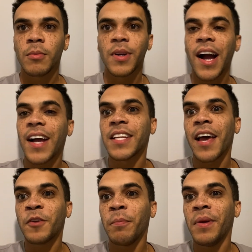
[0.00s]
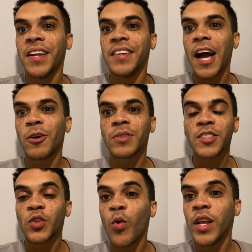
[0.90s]
Guys, after being down
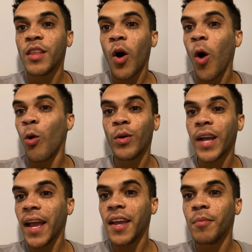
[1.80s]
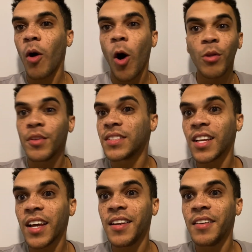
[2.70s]
like 20 the whole game, all of a
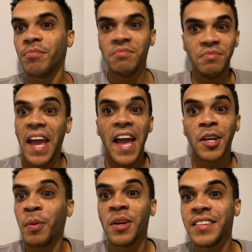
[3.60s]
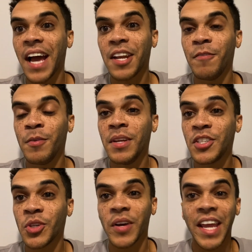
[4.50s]
sudden they had to put in Donovan
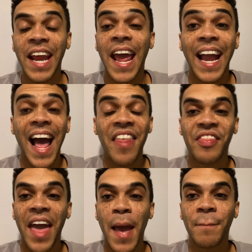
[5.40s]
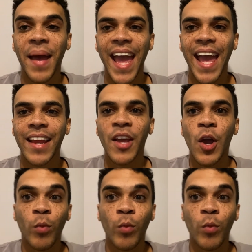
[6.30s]
Mitchell. It had got that bad.